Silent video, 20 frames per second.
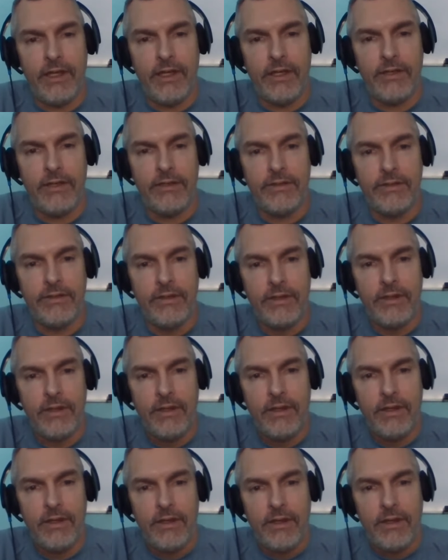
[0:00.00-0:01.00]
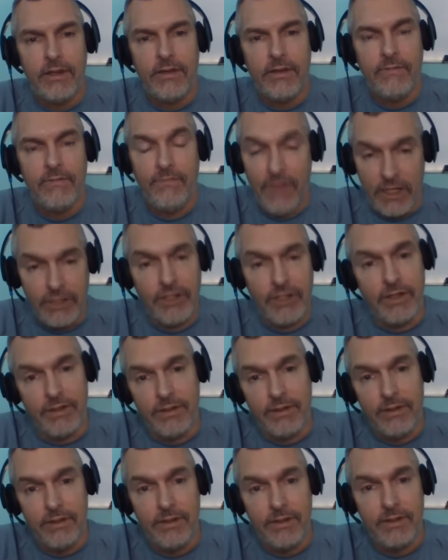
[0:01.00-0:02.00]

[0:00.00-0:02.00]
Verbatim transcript: is fiction.